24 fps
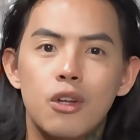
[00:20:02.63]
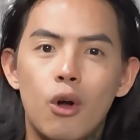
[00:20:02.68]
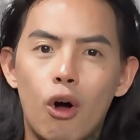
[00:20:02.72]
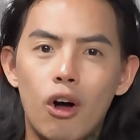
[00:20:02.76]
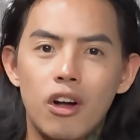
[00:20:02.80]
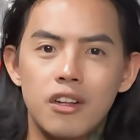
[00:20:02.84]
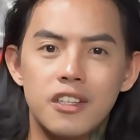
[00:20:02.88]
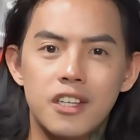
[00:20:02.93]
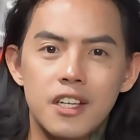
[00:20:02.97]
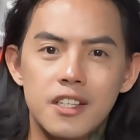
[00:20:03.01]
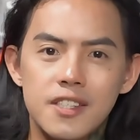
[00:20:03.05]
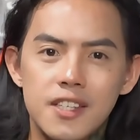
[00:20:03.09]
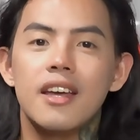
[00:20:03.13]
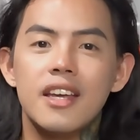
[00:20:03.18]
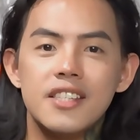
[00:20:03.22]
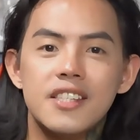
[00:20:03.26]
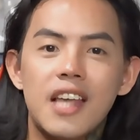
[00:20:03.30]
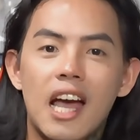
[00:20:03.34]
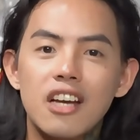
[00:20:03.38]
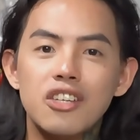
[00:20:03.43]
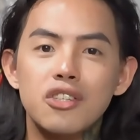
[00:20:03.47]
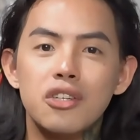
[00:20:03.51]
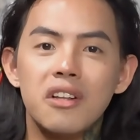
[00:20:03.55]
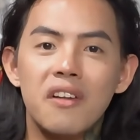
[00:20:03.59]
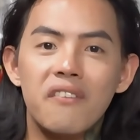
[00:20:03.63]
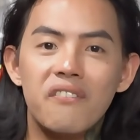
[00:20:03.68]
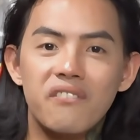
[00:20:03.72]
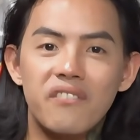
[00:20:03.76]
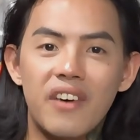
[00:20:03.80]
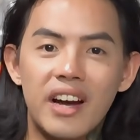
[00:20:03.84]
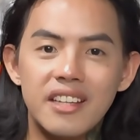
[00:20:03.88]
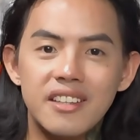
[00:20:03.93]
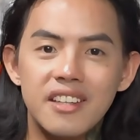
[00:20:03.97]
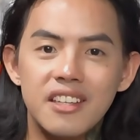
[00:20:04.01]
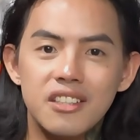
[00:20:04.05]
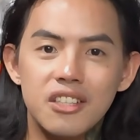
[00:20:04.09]
audience is actually
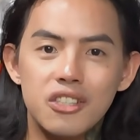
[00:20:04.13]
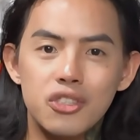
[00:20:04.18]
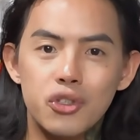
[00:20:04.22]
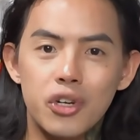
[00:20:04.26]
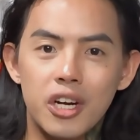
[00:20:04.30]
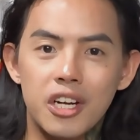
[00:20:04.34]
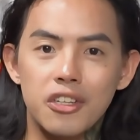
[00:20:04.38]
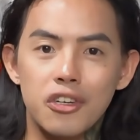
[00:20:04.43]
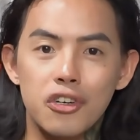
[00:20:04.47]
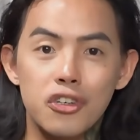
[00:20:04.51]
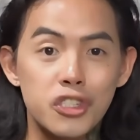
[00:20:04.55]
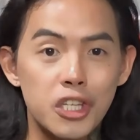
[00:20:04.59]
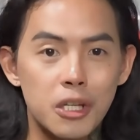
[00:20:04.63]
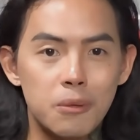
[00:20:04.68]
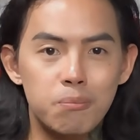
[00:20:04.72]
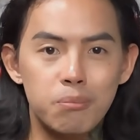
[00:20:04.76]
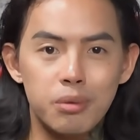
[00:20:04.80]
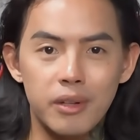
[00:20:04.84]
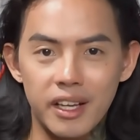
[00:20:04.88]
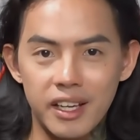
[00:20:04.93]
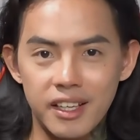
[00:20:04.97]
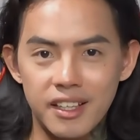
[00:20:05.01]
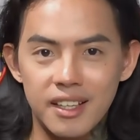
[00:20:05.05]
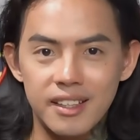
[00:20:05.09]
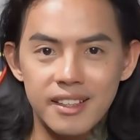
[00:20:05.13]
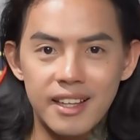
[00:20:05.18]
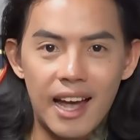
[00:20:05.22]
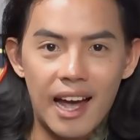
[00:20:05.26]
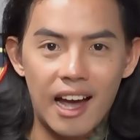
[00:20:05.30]
fighting the trainers and playing the